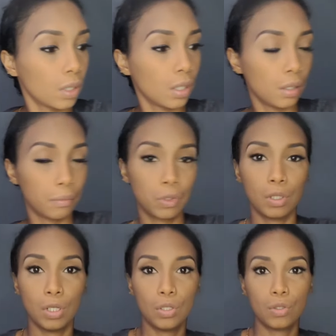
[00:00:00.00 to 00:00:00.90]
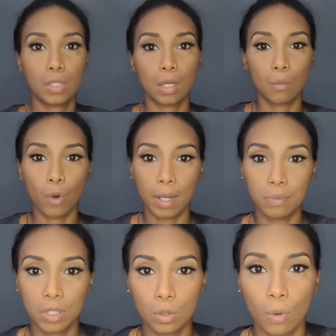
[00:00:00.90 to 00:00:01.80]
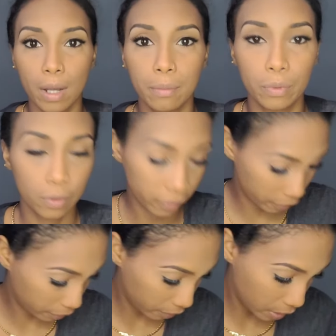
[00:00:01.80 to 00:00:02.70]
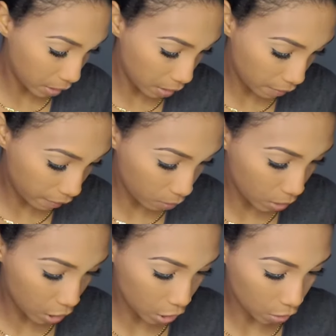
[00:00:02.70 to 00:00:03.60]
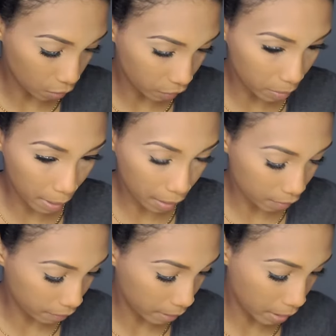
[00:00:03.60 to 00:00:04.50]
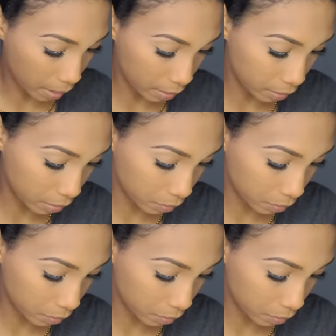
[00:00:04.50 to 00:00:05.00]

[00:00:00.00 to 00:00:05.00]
I'm gonna use some wipes to wipe off the foundation off the back of my hand.